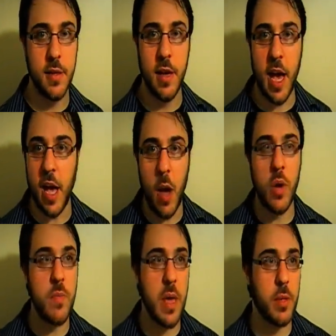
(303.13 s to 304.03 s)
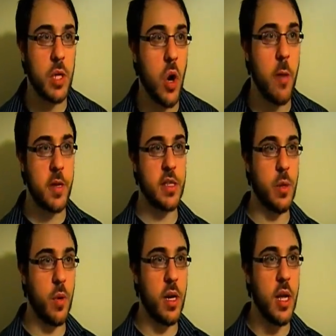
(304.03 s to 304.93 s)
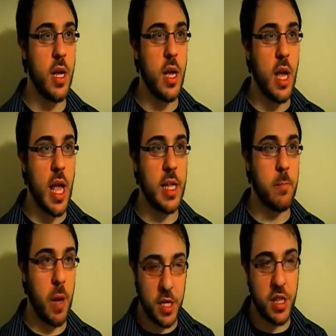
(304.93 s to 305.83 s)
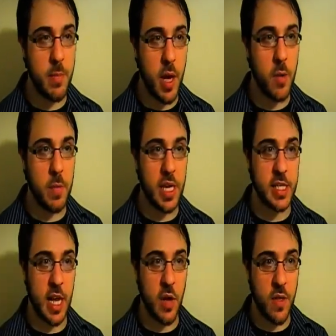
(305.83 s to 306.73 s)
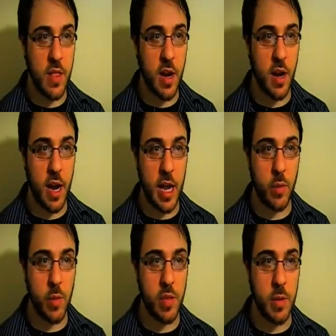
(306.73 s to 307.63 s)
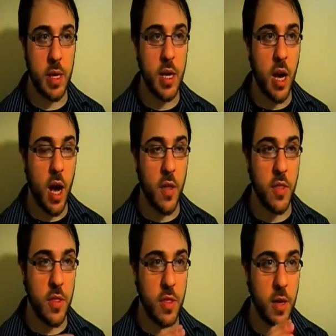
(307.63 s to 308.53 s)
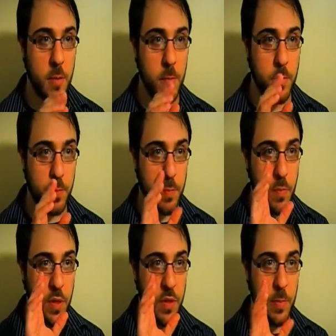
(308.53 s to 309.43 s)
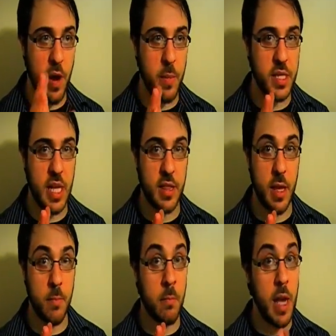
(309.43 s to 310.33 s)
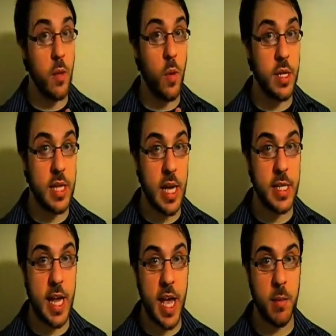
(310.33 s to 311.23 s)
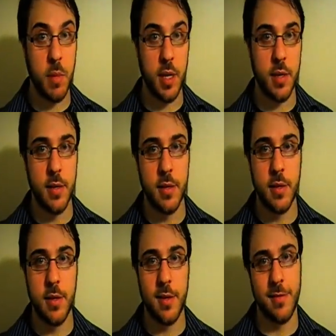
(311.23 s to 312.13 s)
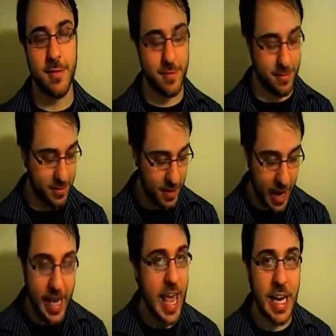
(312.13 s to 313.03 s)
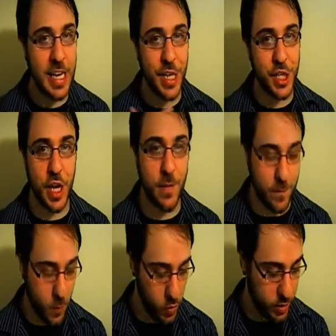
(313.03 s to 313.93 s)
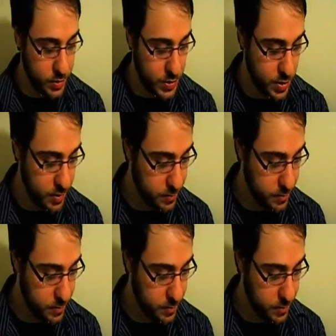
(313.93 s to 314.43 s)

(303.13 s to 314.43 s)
I wouldn't be able to go up to someone and punch them out because I know that they're angry with me on the premise that they might one day attack me. I can't initiate force.